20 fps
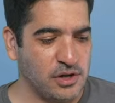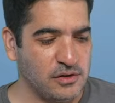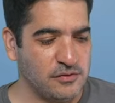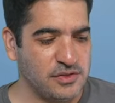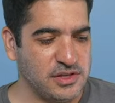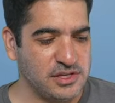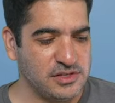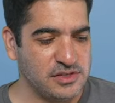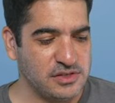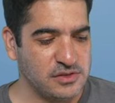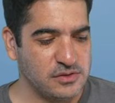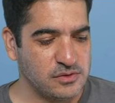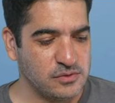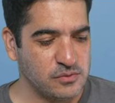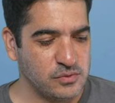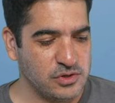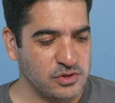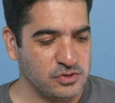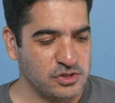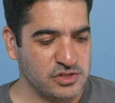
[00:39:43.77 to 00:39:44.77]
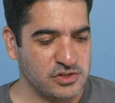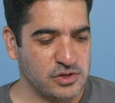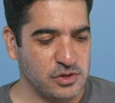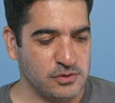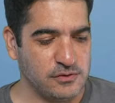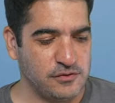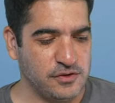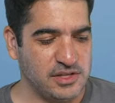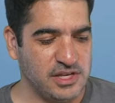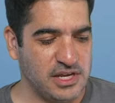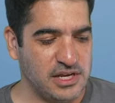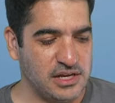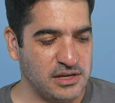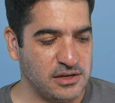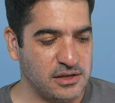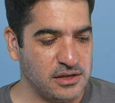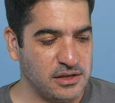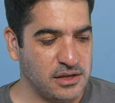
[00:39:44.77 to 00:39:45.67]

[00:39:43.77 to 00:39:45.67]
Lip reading: of these when you're just going for dating.